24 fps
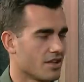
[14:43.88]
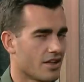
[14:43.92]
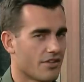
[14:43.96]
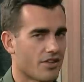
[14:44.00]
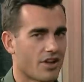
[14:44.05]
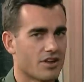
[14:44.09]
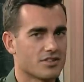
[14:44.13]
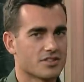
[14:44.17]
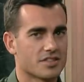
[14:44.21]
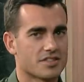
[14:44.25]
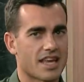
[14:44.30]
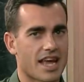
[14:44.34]
uh,
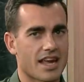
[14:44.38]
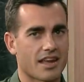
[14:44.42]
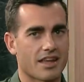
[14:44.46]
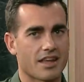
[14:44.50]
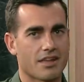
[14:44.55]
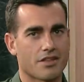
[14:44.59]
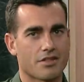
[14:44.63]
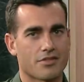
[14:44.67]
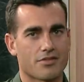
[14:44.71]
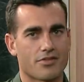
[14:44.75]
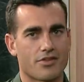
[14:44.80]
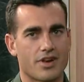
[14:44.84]
those
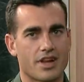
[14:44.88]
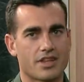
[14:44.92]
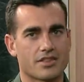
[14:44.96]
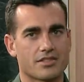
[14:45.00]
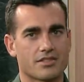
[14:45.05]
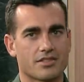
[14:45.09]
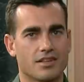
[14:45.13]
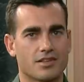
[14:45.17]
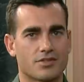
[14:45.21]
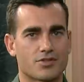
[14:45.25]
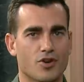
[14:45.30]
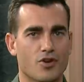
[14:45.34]
attacking threats,
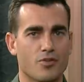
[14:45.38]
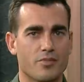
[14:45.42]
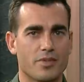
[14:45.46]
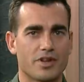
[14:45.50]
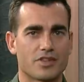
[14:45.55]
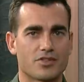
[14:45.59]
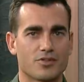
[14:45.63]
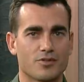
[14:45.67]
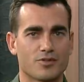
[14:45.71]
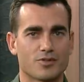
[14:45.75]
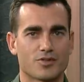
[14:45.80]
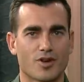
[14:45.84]
Latrell
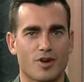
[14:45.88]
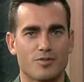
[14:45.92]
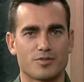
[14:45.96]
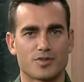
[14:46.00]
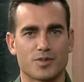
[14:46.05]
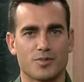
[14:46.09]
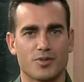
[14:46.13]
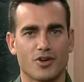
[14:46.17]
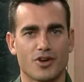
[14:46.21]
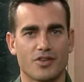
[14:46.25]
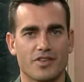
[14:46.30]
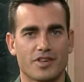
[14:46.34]
Mitchell, Tom
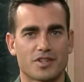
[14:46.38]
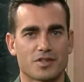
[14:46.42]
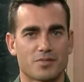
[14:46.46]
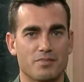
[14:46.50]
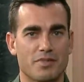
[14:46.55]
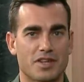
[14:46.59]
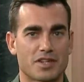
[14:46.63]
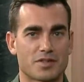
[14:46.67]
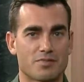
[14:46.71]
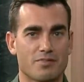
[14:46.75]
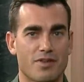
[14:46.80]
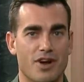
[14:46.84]
Trbojevic,
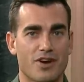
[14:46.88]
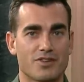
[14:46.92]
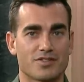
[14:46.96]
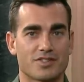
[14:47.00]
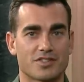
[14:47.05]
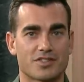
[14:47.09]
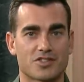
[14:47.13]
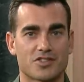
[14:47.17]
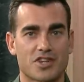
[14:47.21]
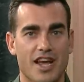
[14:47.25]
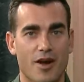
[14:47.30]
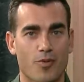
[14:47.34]
Mitch
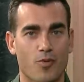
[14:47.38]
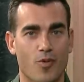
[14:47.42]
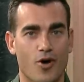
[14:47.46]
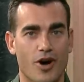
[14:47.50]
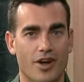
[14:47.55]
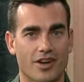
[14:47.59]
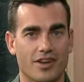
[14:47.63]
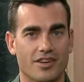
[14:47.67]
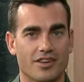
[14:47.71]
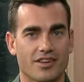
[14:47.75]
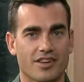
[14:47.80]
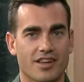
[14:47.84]
Moses, Jack
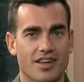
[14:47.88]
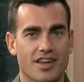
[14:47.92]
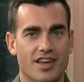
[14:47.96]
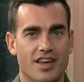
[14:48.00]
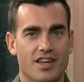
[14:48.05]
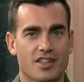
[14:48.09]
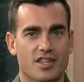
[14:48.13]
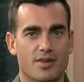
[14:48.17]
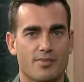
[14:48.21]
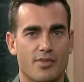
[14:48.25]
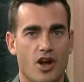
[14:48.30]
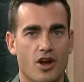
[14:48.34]
Wighton and
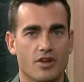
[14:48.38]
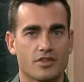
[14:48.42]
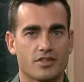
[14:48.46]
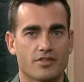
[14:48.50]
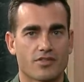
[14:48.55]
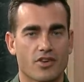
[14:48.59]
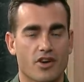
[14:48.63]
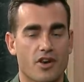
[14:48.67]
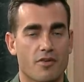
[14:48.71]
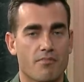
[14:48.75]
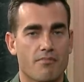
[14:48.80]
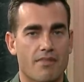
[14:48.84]
the Maroons have
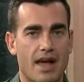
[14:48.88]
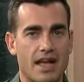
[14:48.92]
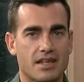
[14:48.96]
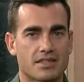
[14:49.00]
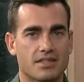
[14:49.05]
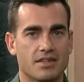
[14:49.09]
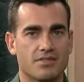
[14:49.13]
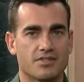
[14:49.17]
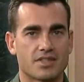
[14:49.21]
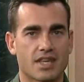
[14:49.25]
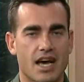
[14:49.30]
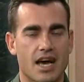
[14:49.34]
got a
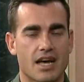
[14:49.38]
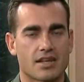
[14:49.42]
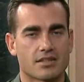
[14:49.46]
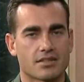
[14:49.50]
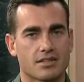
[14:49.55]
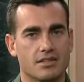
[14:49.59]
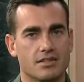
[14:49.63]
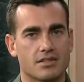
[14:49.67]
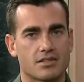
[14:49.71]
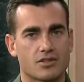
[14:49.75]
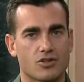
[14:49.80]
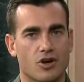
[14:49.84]
massive task
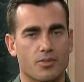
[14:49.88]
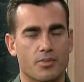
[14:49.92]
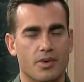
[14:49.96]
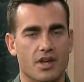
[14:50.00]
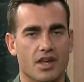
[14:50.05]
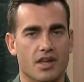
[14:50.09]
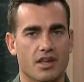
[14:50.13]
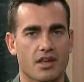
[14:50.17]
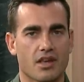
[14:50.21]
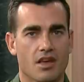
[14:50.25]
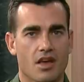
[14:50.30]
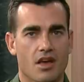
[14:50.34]
in
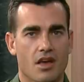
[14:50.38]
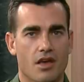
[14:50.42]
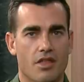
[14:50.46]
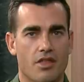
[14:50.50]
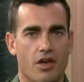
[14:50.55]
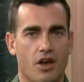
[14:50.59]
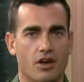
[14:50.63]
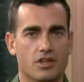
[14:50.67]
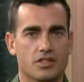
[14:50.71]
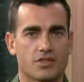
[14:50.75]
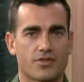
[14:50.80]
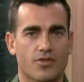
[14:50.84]
stopping
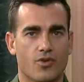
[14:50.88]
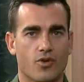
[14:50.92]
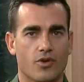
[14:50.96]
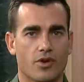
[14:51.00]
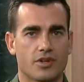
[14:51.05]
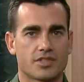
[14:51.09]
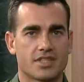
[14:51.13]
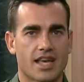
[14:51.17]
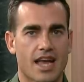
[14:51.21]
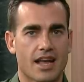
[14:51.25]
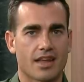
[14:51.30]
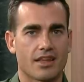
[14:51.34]
those four
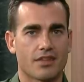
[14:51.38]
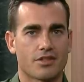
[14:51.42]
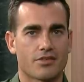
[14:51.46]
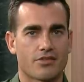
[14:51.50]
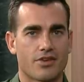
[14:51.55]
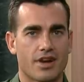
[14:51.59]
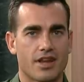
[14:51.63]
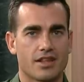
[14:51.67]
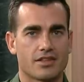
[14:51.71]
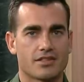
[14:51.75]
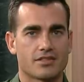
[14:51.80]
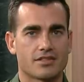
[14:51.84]
attacking
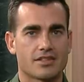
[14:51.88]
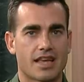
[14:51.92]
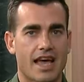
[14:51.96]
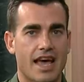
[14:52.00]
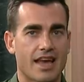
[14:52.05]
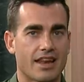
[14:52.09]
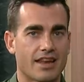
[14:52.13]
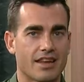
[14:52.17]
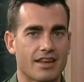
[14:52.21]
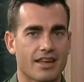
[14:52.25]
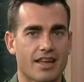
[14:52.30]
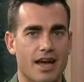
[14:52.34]
threats.
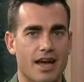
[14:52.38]
Add in a